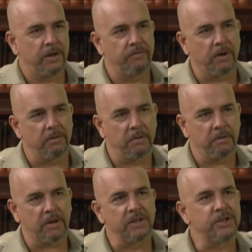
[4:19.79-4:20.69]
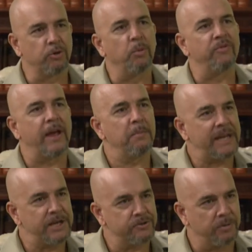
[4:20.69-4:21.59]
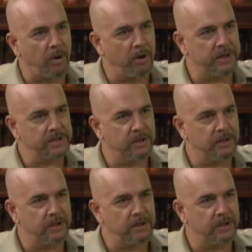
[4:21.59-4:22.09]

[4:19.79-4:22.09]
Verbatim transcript: you've got a, a considerable family history in politics,